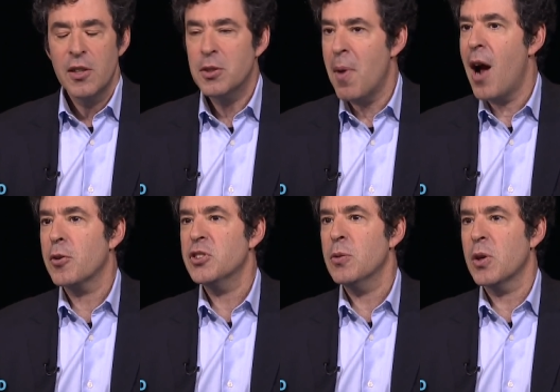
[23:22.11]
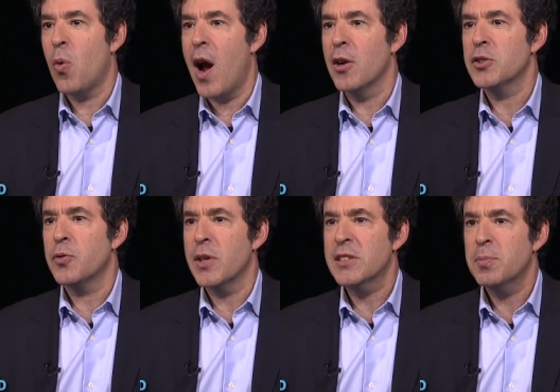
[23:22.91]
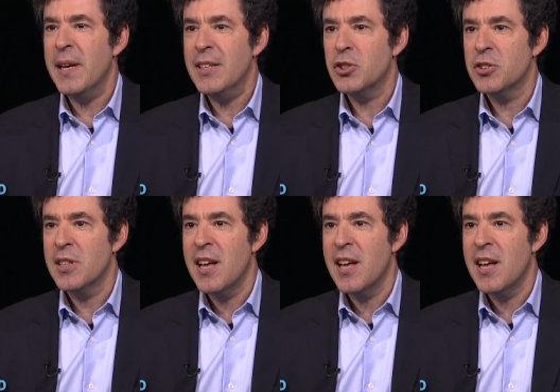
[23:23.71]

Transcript: Democracy requires free speech,